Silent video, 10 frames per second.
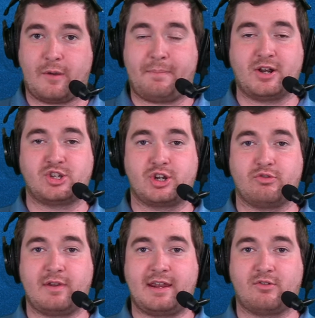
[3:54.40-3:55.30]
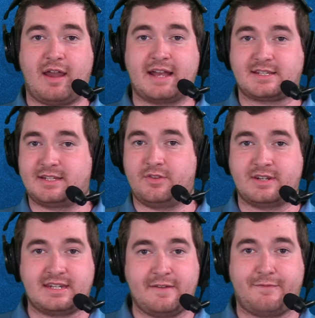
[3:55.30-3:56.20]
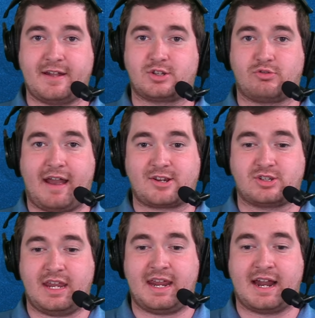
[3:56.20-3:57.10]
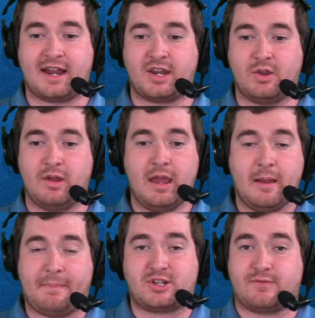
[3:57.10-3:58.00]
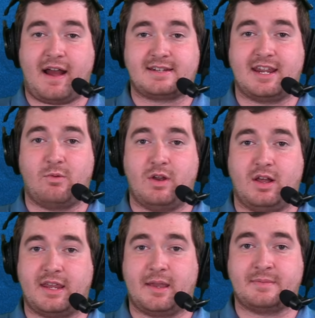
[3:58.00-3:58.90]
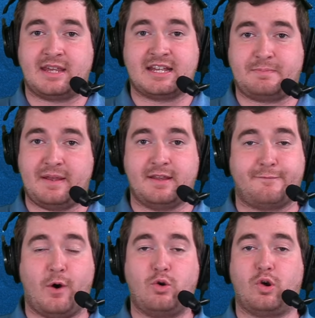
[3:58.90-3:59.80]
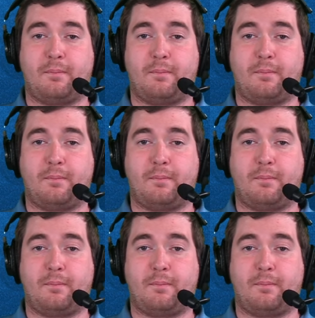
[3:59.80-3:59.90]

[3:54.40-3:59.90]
a bunch of green grass until the defense crashes in on you. But Javonte Williams has been the focal